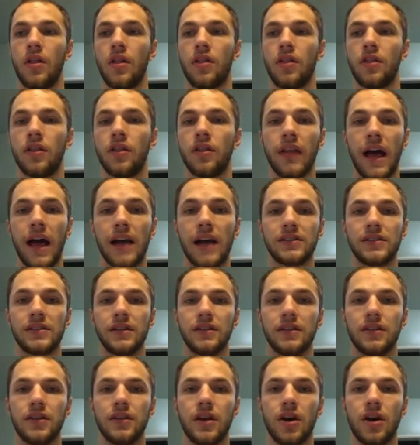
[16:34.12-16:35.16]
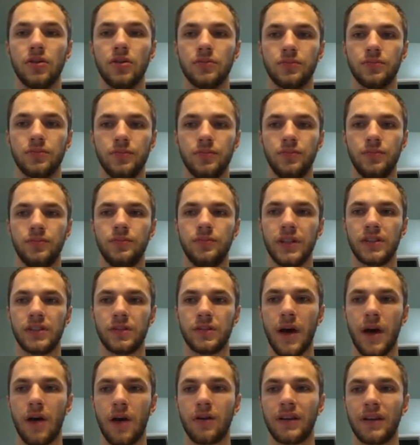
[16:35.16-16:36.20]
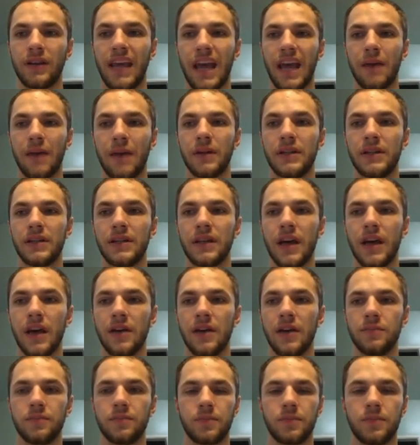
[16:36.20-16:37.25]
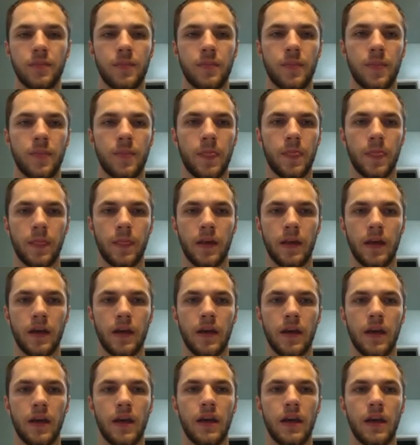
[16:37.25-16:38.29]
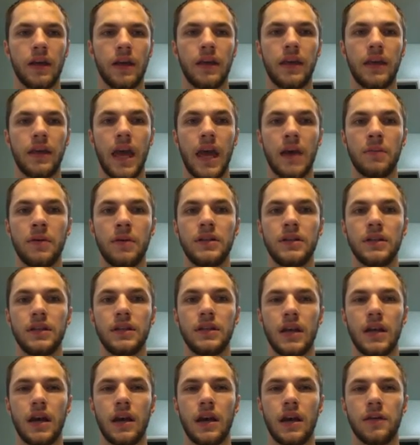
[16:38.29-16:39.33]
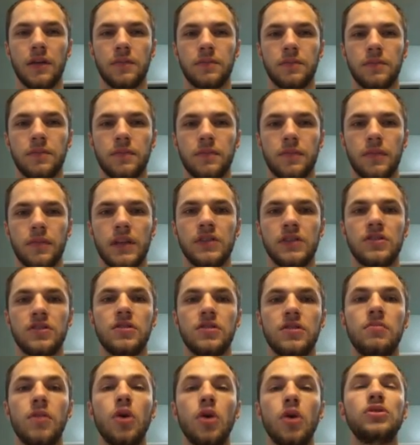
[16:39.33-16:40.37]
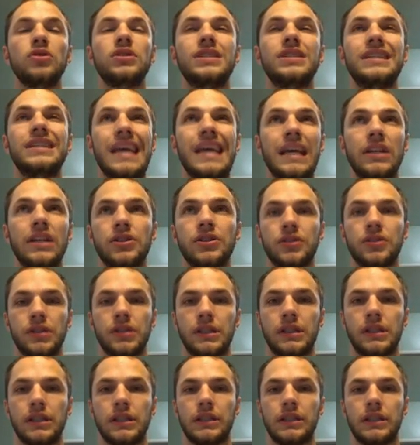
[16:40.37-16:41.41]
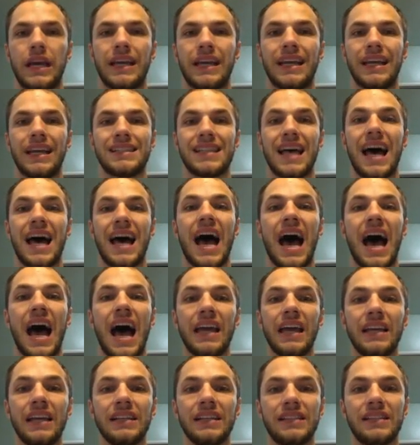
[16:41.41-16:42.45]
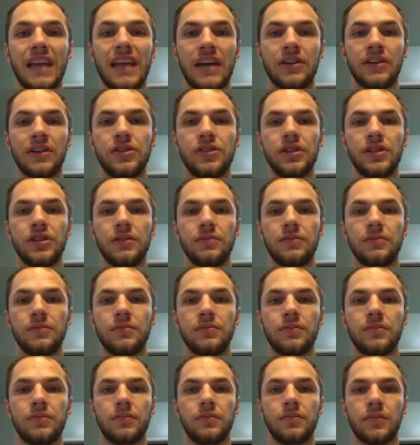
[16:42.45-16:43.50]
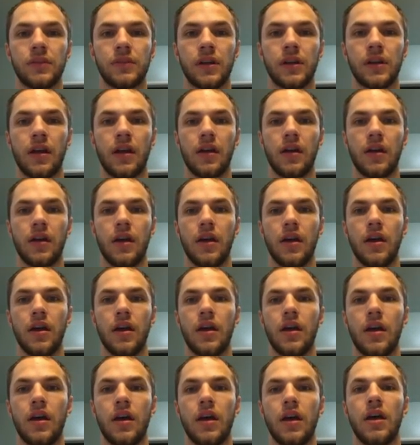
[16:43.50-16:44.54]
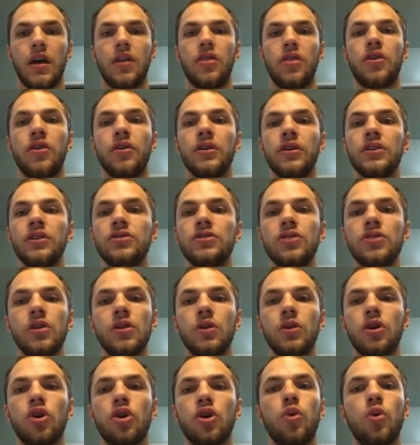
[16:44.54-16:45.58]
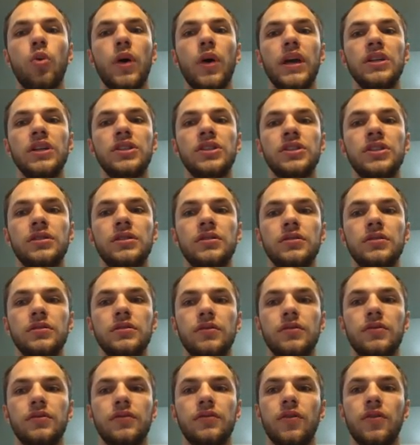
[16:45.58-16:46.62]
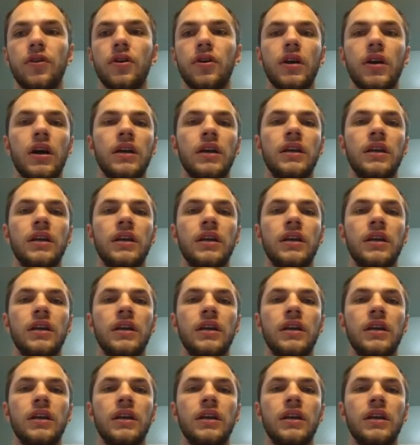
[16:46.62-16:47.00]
The last thing to note is about gamma decay. Okay. Gamma decay is the most dangerous decay. It has the highest energy. Okay. There is no equation for a